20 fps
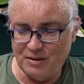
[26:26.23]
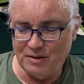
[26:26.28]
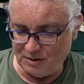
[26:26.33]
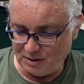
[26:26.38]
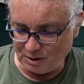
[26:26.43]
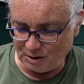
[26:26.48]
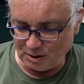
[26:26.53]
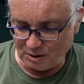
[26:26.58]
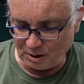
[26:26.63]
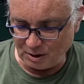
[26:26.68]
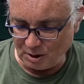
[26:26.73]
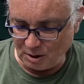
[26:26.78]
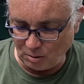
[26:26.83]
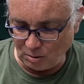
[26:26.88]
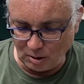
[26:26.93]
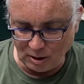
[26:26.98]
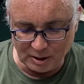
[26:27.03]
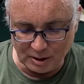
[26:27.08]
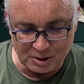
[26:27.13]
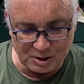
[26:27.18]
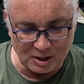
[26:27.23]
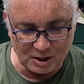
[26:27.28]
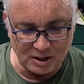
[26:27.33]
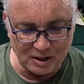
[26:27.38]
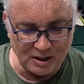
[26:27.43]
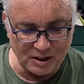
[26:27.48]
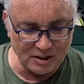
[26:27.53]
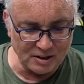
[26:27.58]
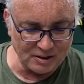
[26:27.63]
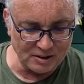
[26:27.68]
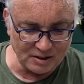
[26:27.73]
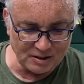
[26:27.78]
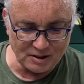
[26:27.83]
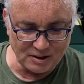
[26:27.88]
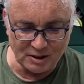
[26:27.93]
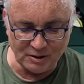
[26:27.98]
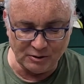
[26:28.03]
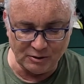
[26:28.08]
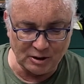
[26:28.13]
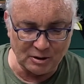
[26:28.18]
The quality
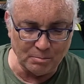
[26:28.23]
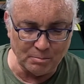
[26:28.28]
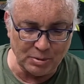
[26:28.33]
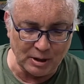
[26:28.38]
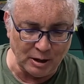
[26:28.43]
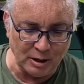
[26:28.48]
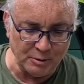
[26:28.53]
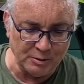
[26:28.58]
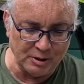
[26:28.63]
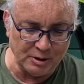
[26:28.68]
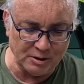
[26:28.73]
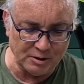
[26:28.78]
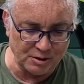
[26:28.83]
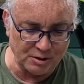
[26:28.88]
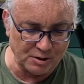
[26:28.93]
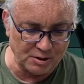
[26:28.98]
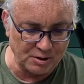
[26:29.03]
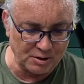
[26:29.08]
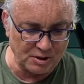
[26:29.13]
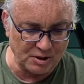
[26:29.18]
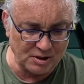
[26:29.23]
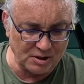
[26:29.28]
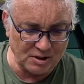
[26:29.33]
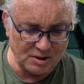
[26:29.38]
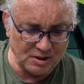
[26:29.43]
of the components,